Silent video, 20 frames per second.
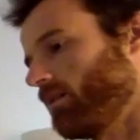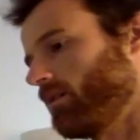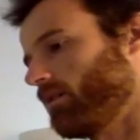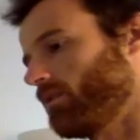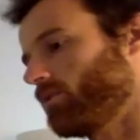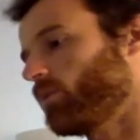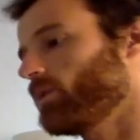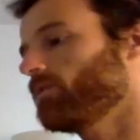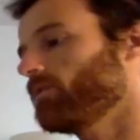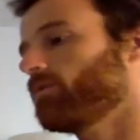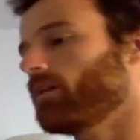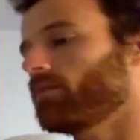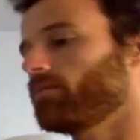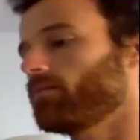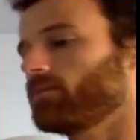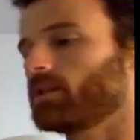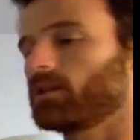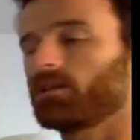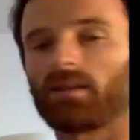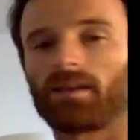
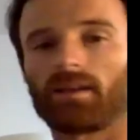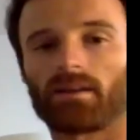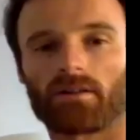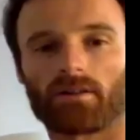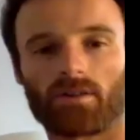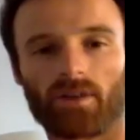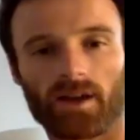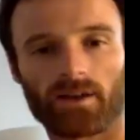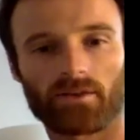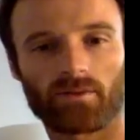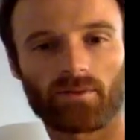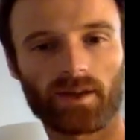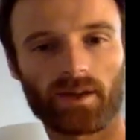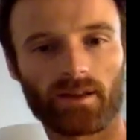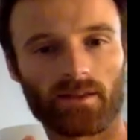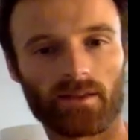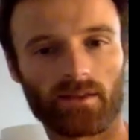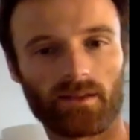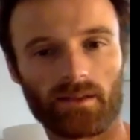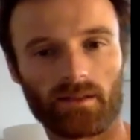milliliter
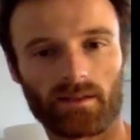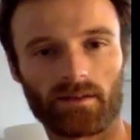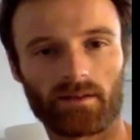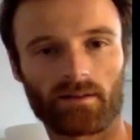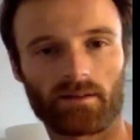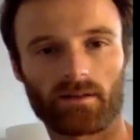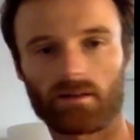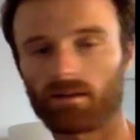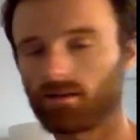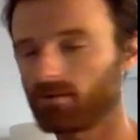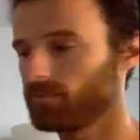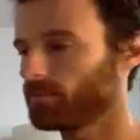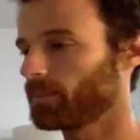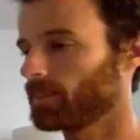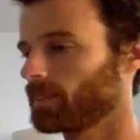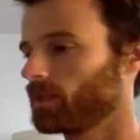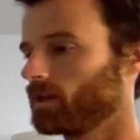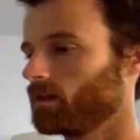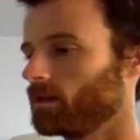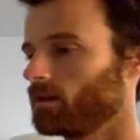graduated cylinder,
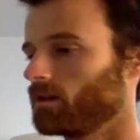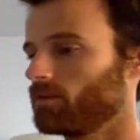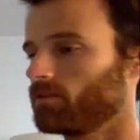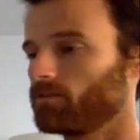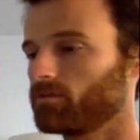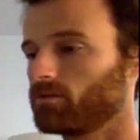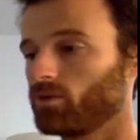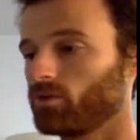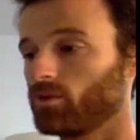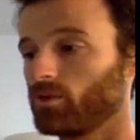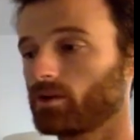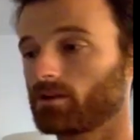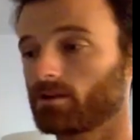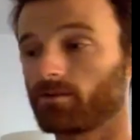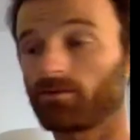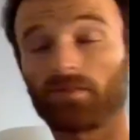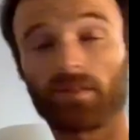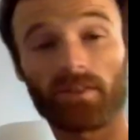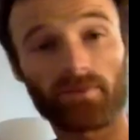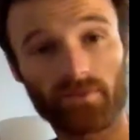
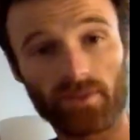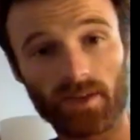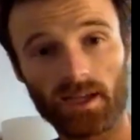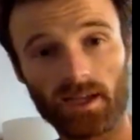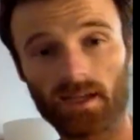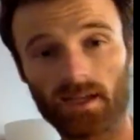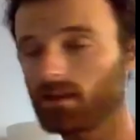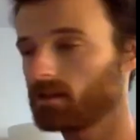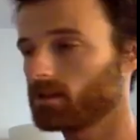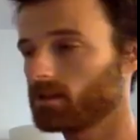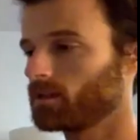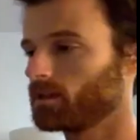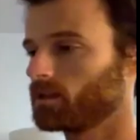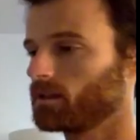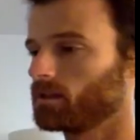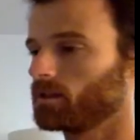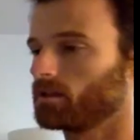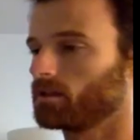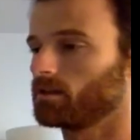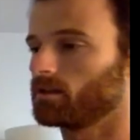250,
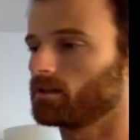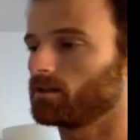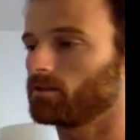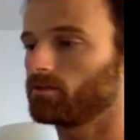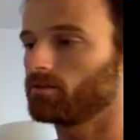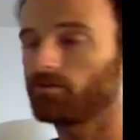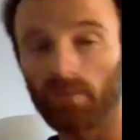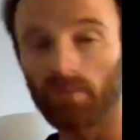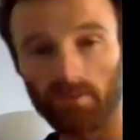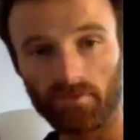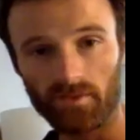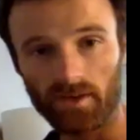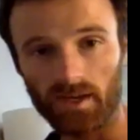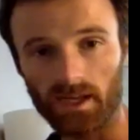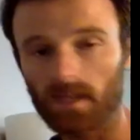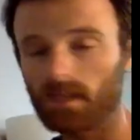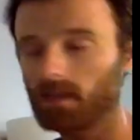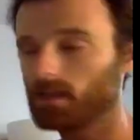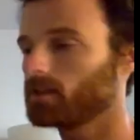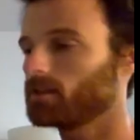
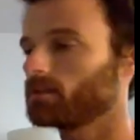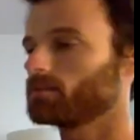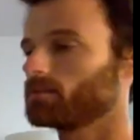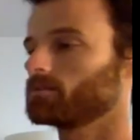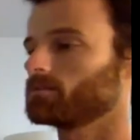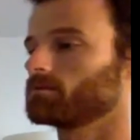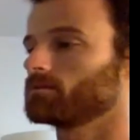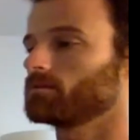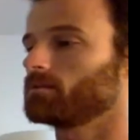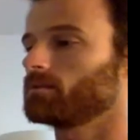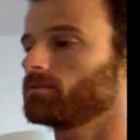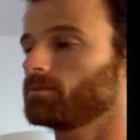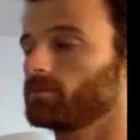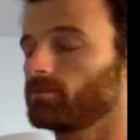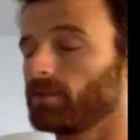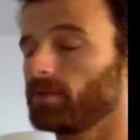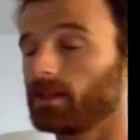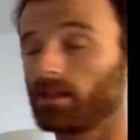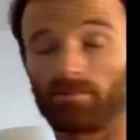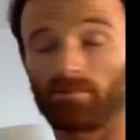50
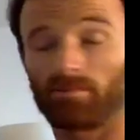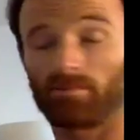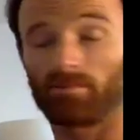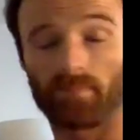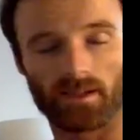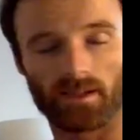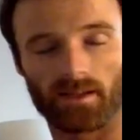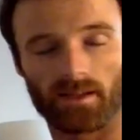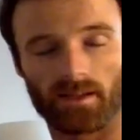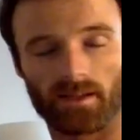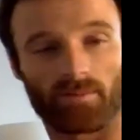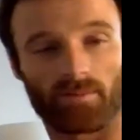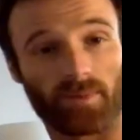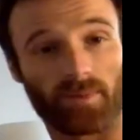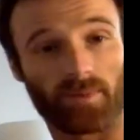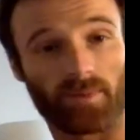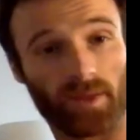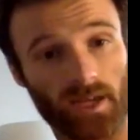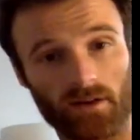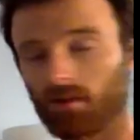milliliter
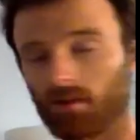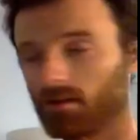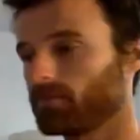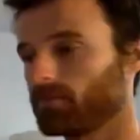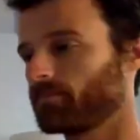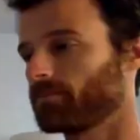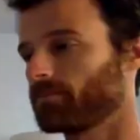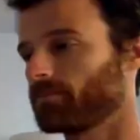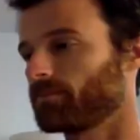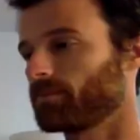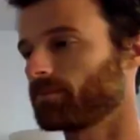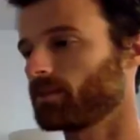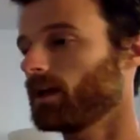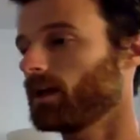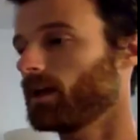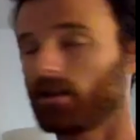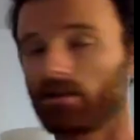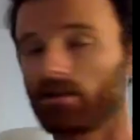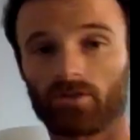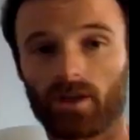beaker,
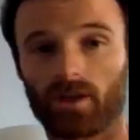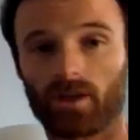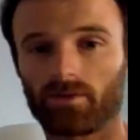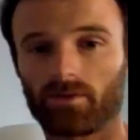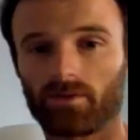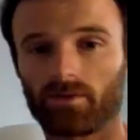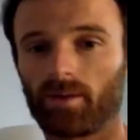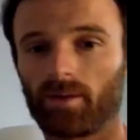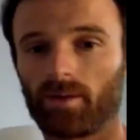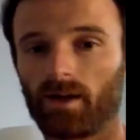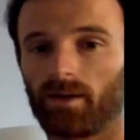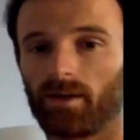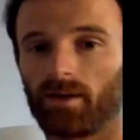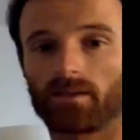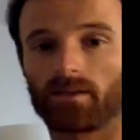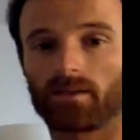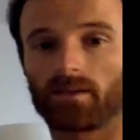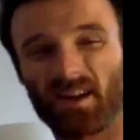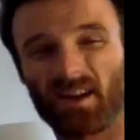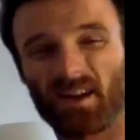and a transfer pipette.
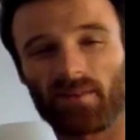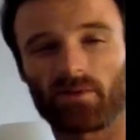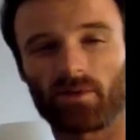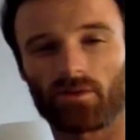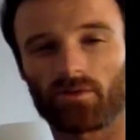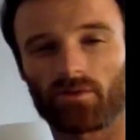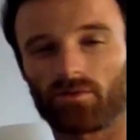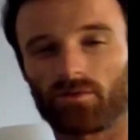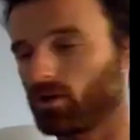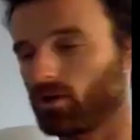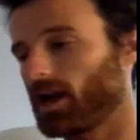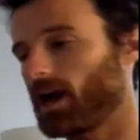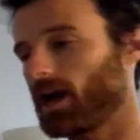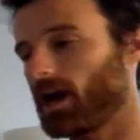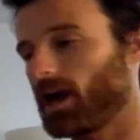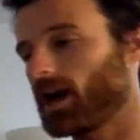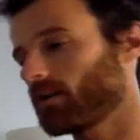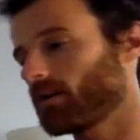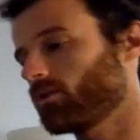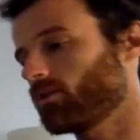So you'd have those 4
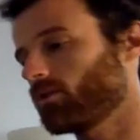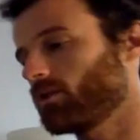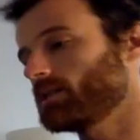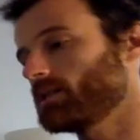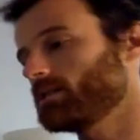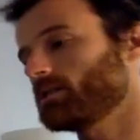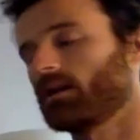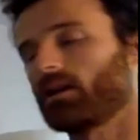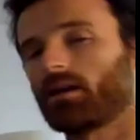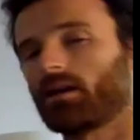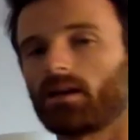categories